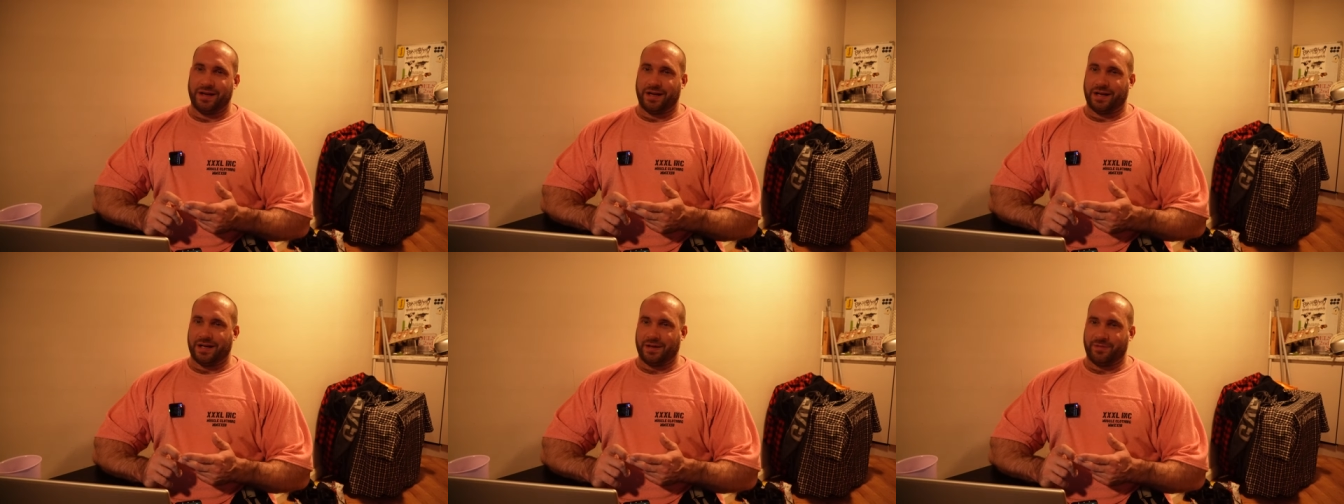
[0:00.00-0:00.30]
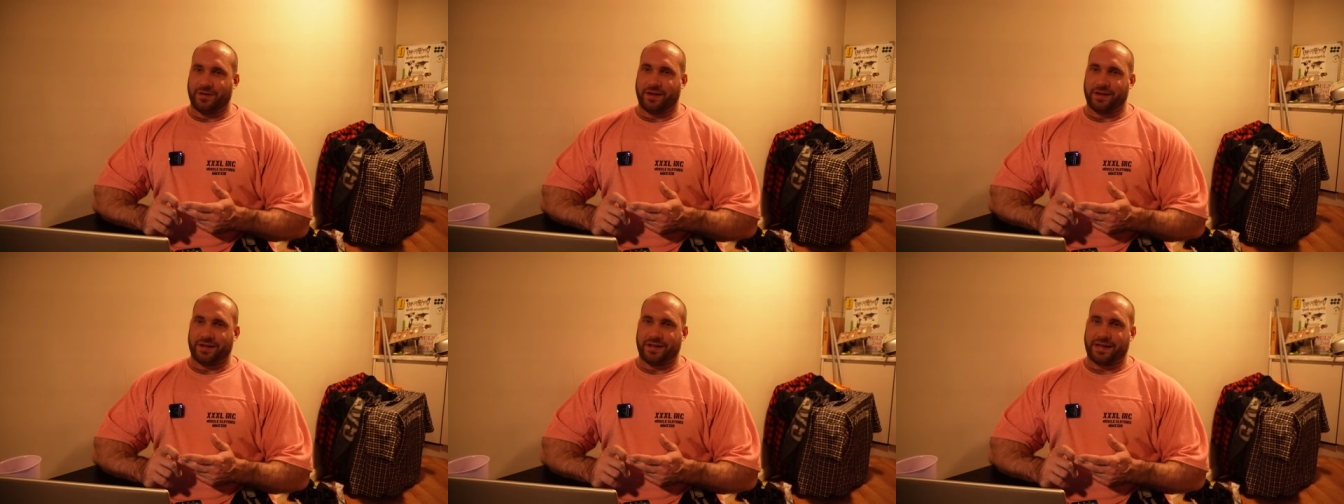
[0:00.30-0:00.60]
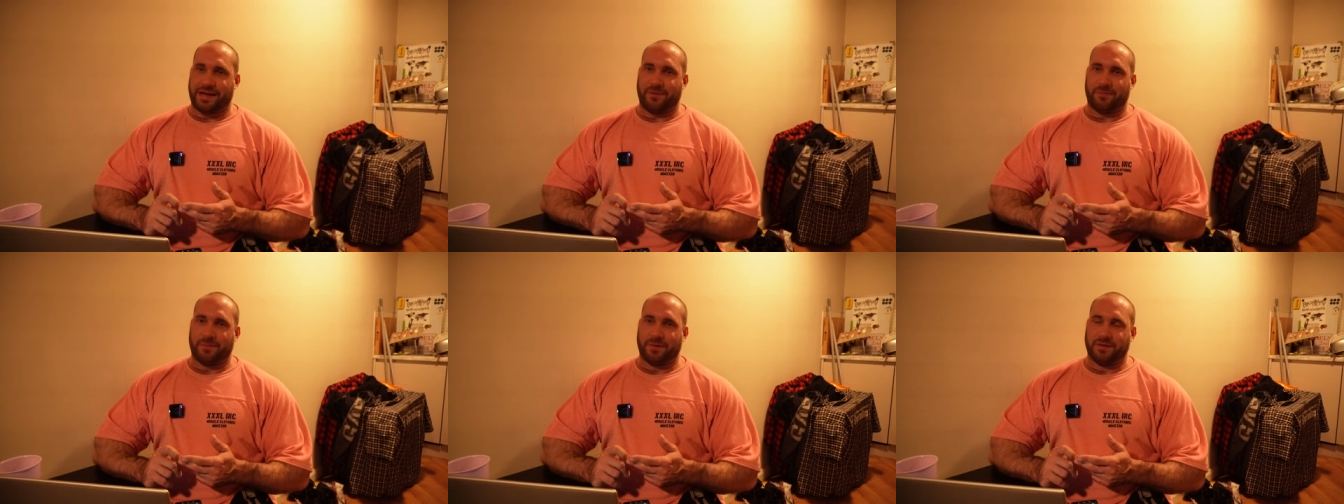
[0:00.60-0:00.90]
And if nothing
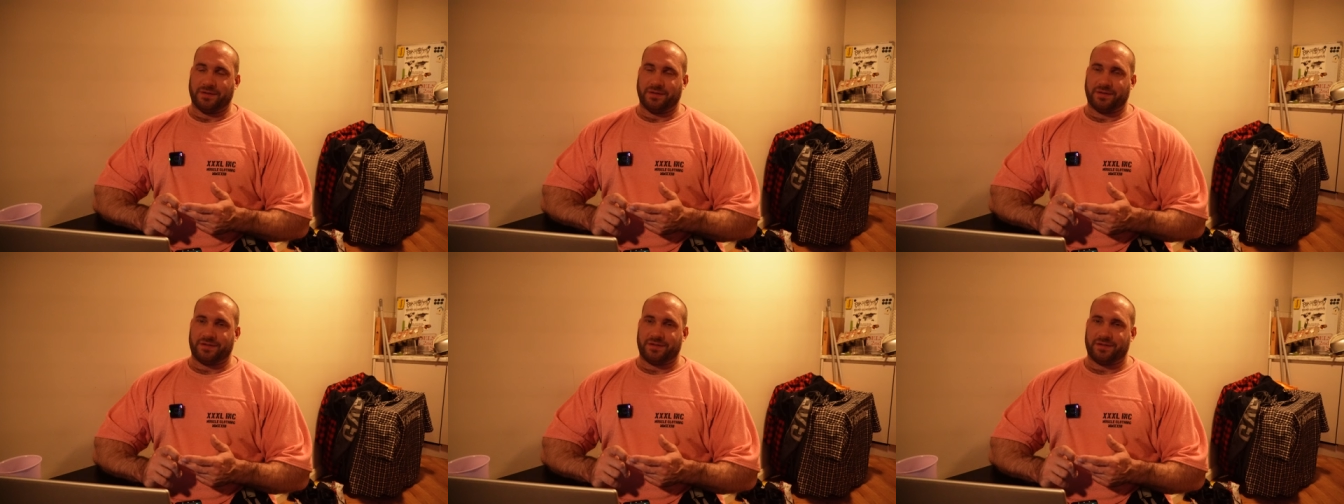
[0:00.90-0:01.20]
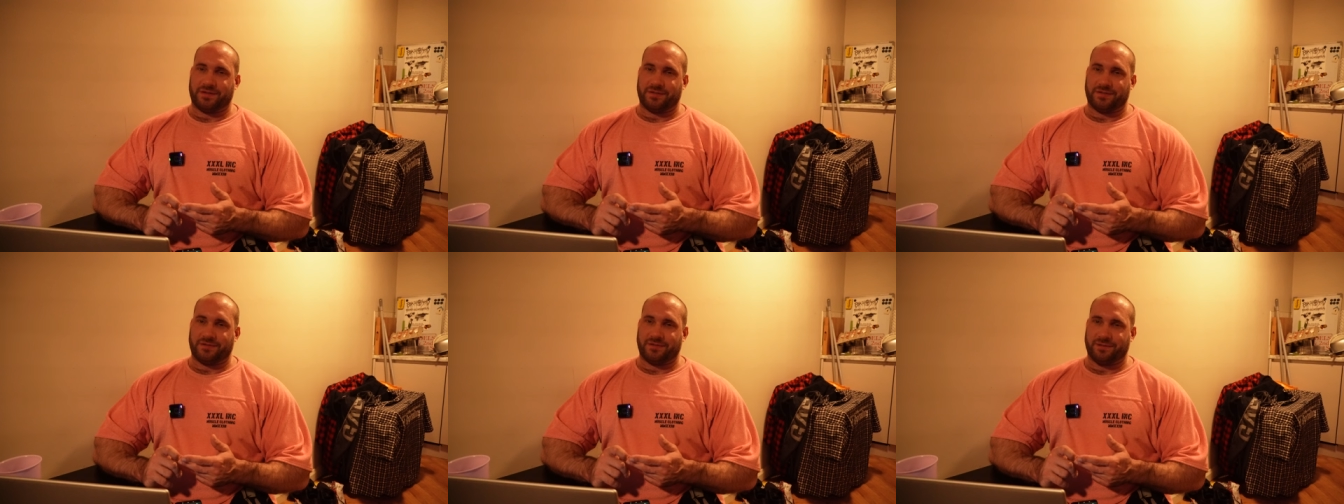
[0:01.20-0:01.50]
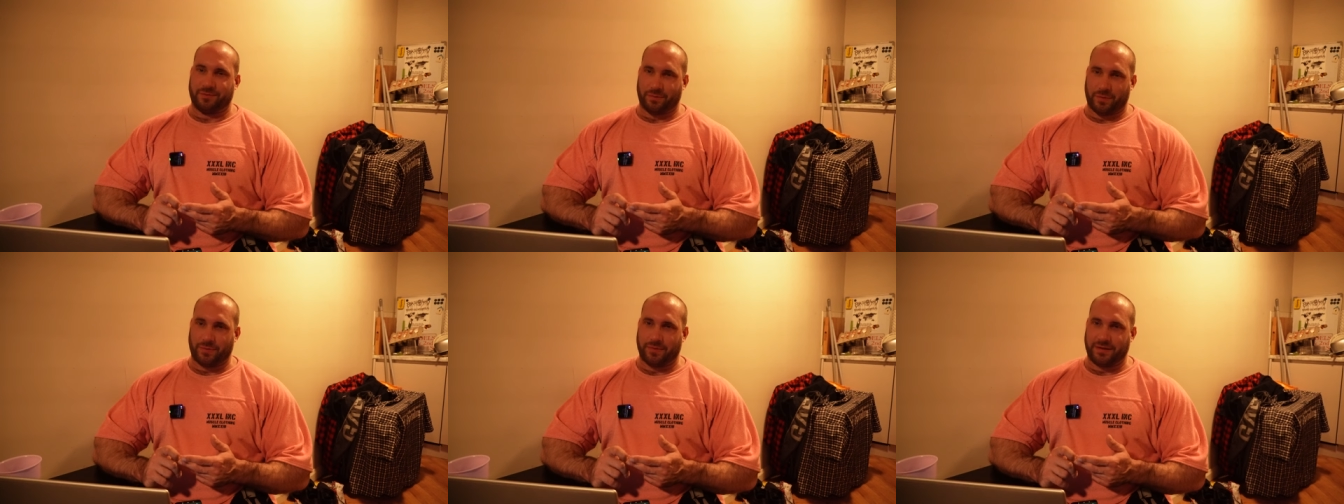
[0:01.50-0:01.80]
happens,
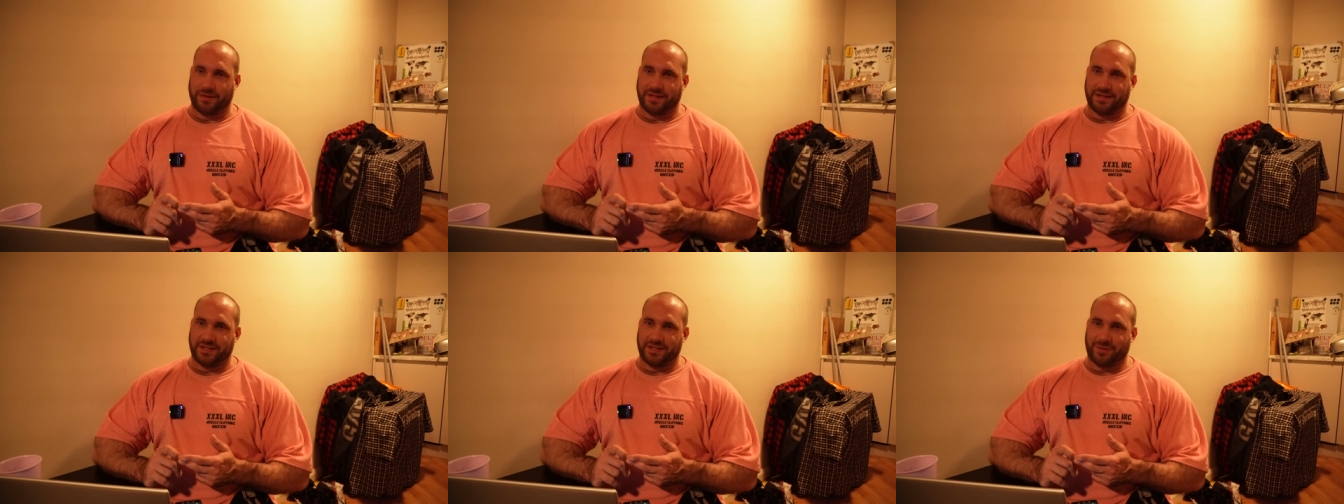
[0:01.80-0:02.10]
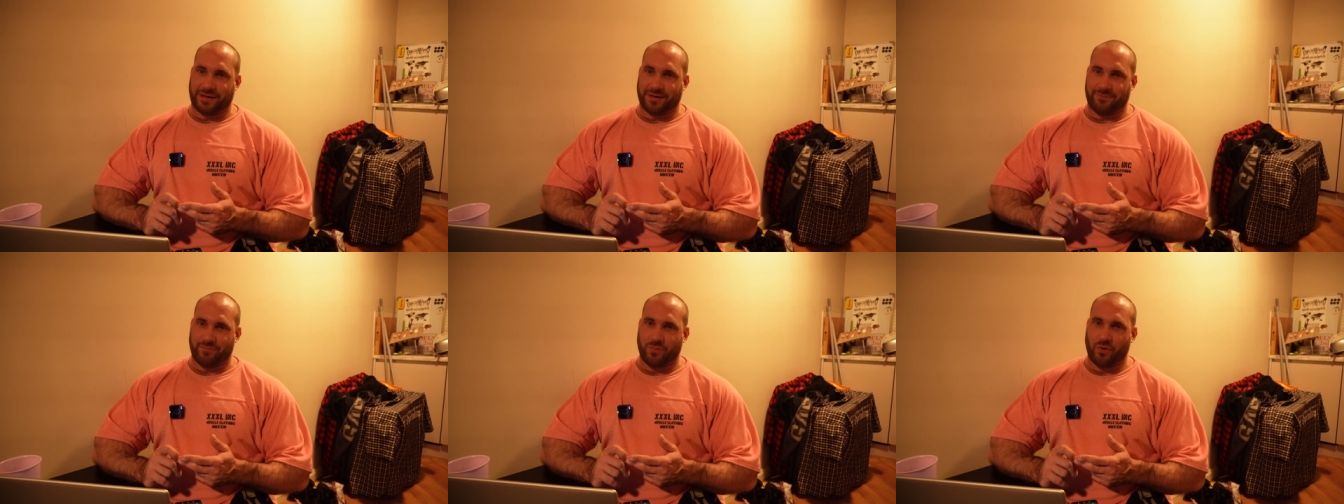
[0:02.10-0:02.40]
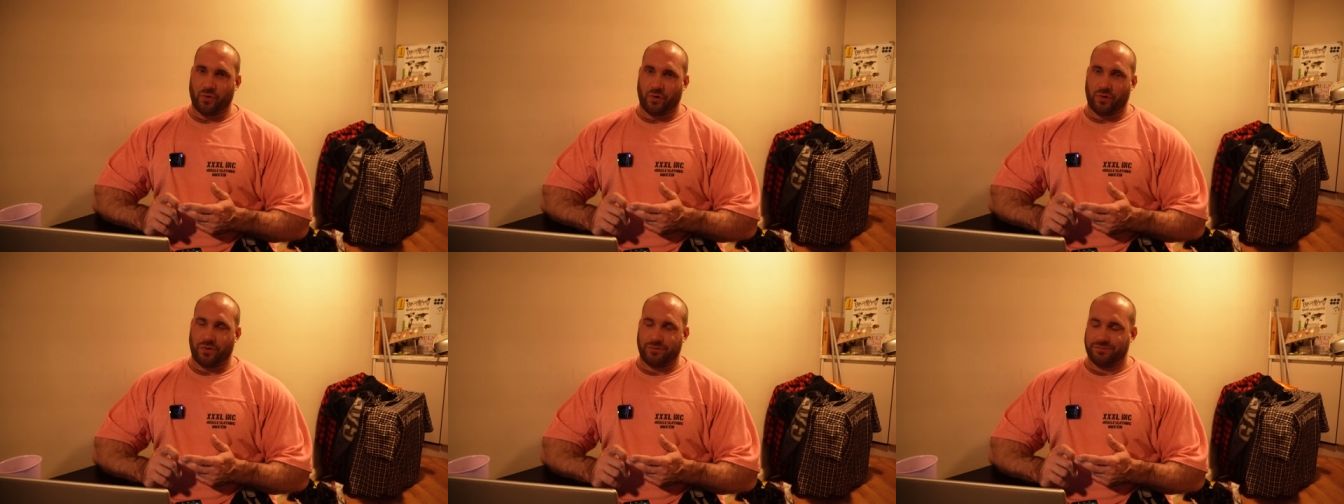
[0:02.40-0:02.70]
you probably need to add
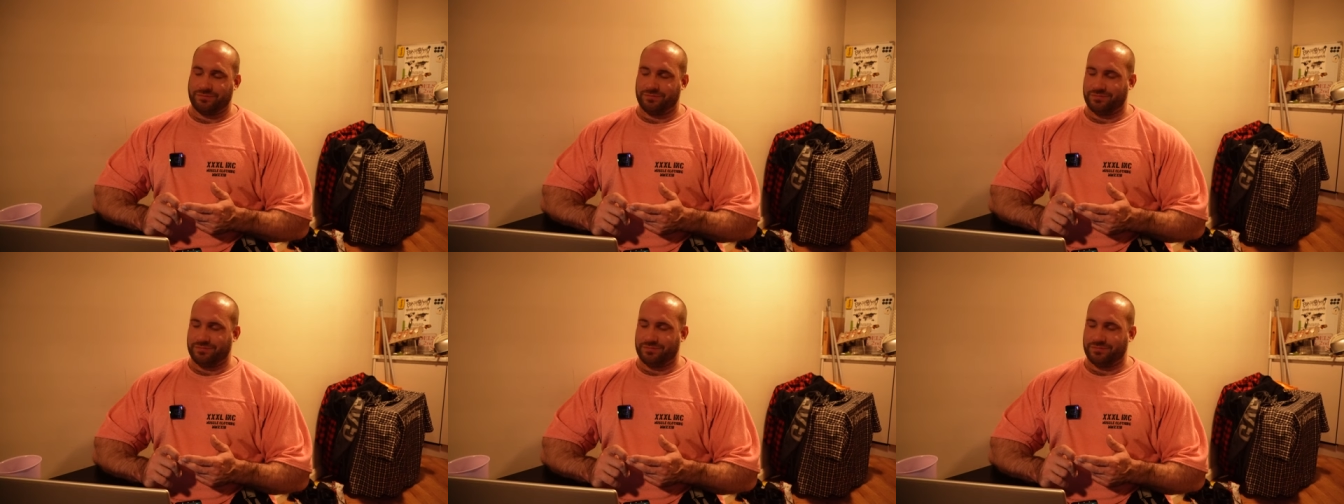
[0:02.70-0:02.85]
more.